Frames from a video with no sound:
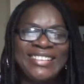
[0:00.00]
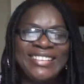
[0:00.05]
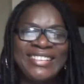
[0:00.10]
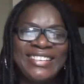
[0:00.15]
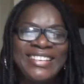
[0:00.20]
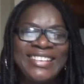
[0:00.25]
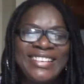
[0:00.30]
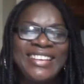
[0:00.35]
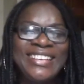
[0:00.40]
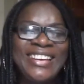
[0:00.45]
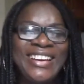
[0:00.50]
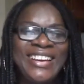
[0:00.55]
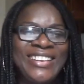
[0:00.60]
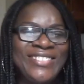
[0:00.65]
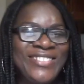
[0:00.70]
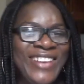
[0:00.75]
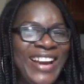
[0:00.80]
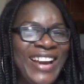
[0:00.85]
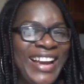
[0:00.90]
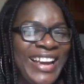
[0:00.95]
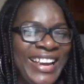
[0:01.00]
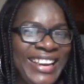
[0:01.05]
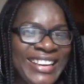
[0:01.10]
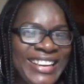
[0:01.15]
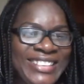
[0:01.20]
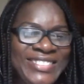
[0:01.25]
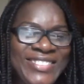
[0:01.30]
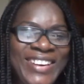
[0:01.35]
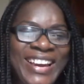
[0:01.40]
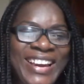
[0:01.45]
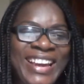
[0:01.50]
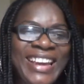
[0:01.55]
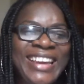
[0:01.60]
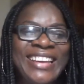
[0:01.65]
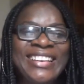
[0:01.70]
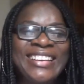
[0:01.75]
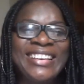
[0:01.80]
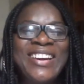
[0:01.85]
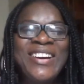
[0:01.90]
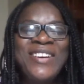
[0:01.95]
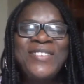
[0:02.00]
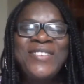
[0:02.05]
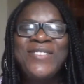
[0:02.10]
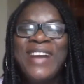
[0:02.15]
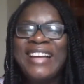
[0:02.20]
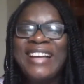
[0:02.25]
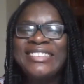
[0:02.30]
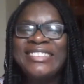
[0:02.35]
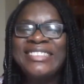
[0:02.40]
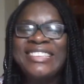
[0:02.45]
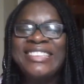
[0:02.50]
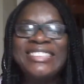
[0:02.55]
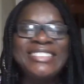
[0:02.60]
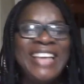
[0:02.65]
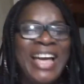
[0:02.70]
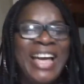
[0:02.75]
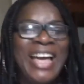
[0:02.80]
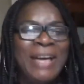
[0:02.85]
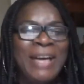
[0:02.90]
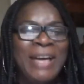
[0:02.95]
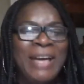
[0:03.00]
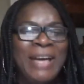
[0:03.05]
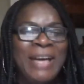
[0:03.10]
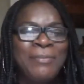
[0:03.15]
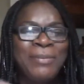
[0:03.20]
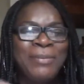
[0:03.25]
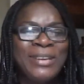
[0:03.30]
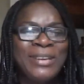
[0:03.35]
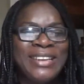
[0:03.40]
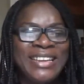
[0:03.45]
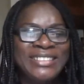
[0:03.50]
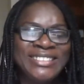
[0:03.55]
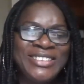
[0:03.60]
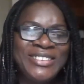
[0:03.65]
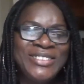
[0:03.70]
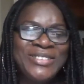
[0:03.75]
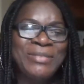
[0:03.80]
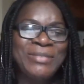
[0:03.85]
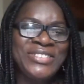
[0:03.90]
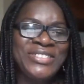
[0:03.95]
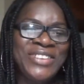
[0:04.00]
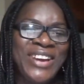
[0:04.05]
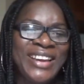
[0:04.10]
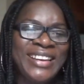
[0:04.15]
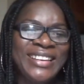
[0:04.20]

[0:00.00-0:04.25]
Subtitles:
Yeah, right. What is happiness to you, Mrs. Riley?